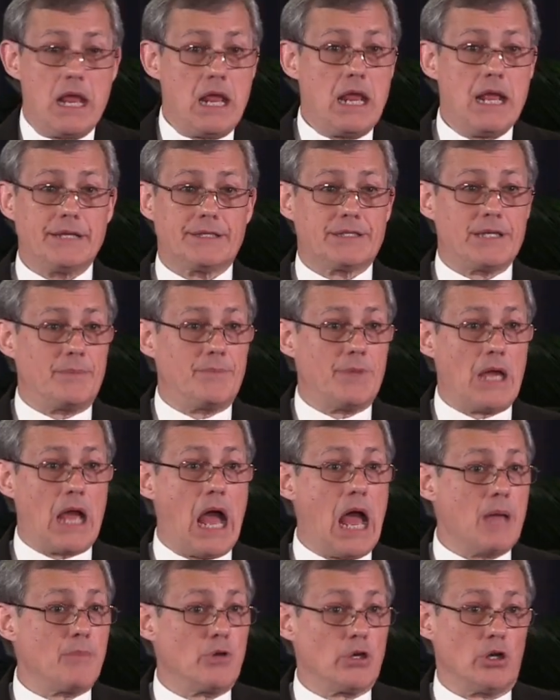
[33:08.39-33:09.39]
it's something
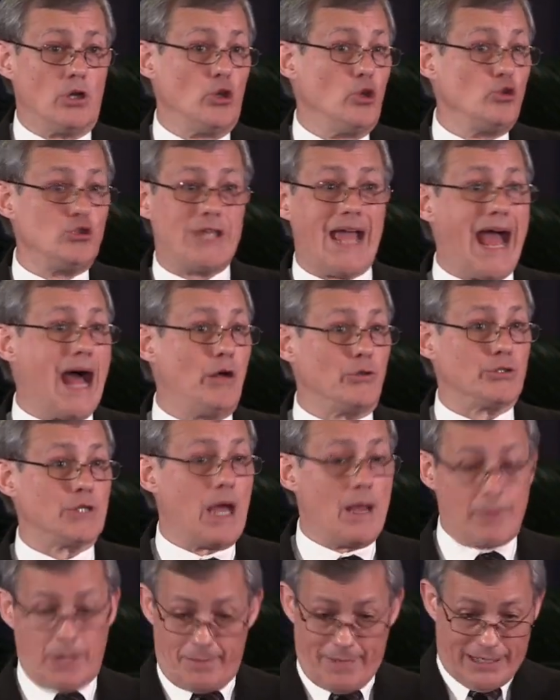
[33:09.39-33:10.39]
I'm going to lose out.
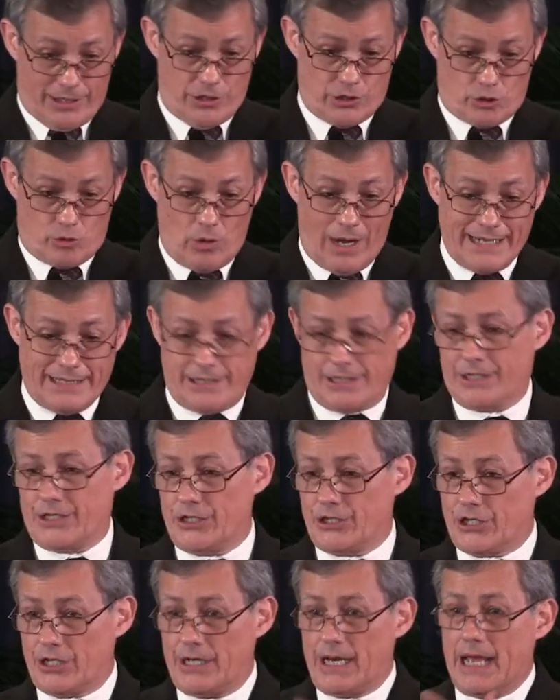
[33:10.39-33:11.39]
I'm going to make this great
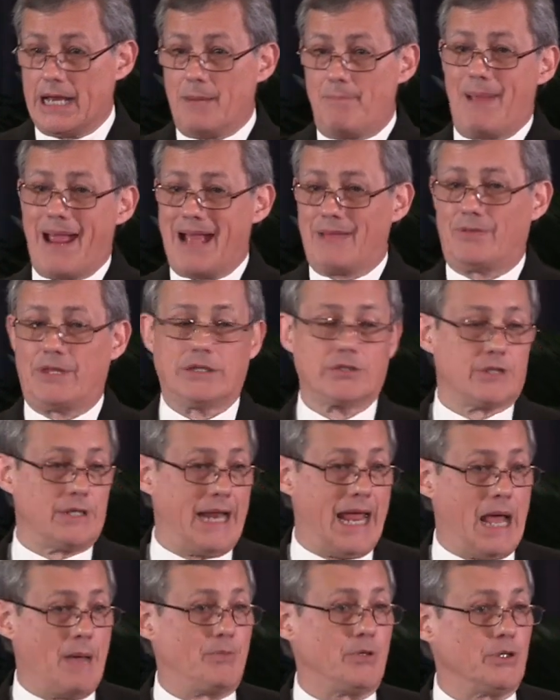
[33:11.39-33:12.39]
decision and a bad thing's going
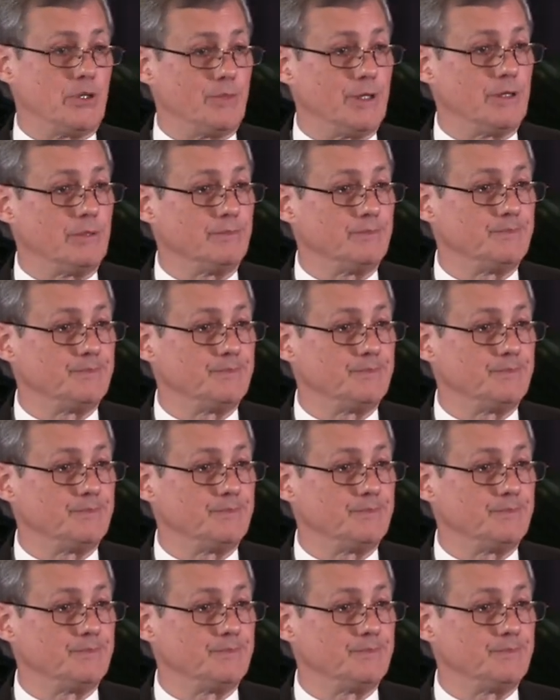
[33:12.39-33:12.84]
to happen to me.